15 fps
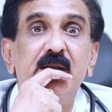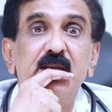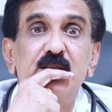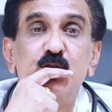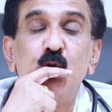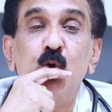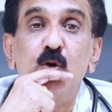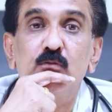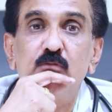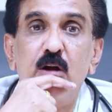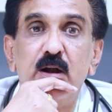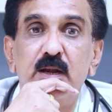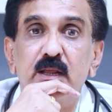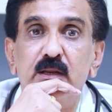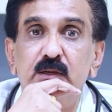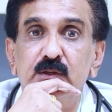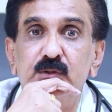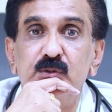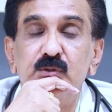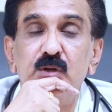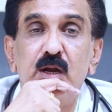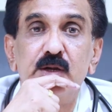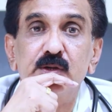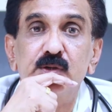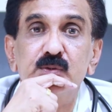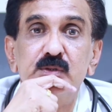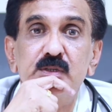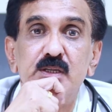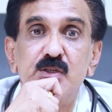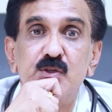stored water, you should not
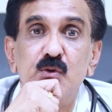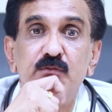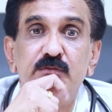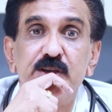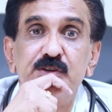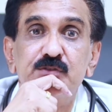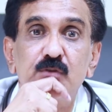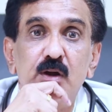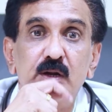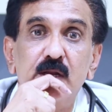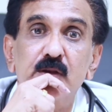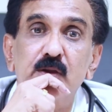use the stored fresh water,